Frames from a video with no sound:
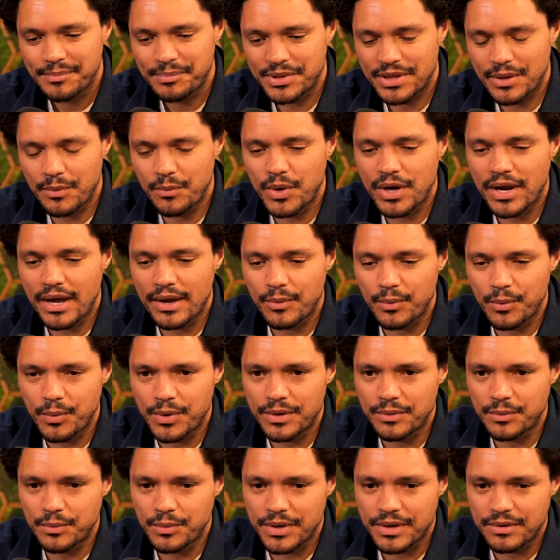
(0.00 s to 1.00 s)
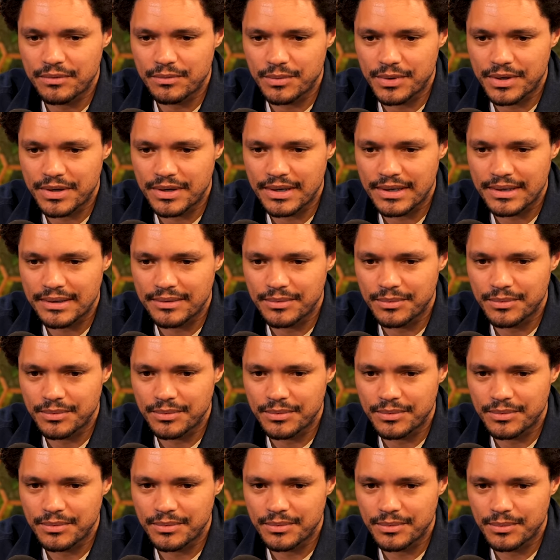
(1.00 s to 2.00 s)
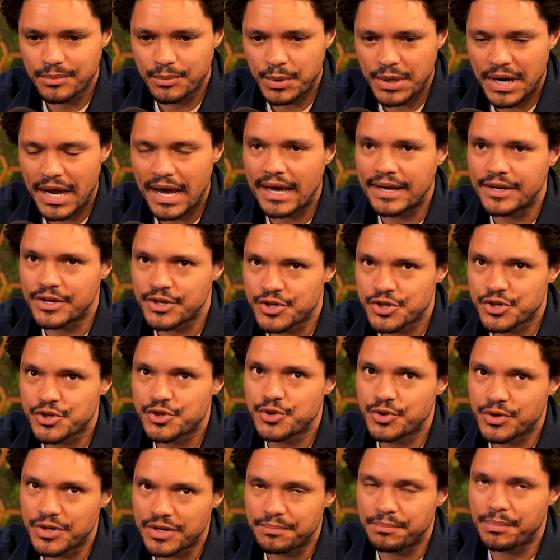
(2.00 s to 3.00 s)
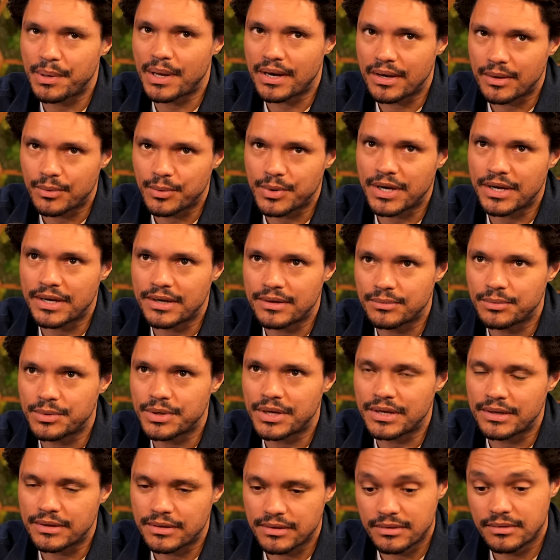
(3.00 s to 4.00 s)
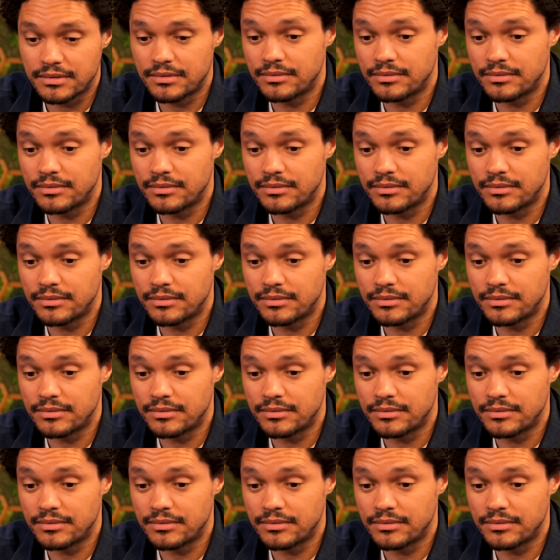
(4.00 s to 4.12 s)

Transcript: but then when I when when when I when I understood it better, when I when I